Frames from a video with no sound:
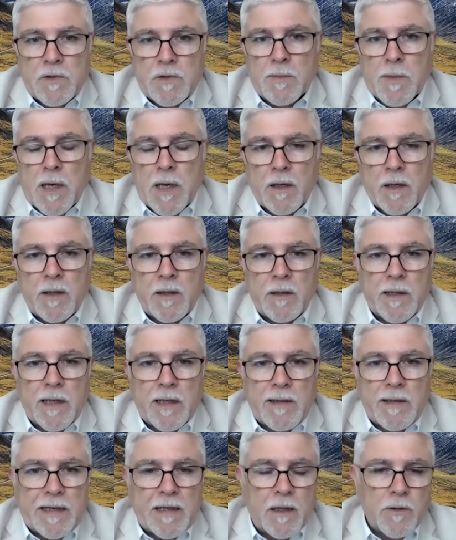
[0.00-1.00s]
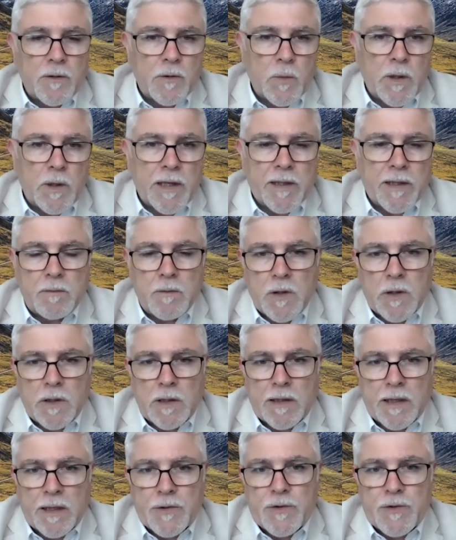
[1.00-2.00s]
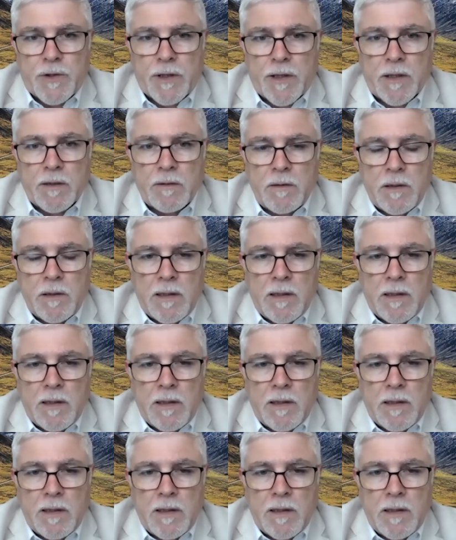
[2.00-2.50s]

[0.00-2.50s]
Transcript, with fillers: to the market and get that underway early next year.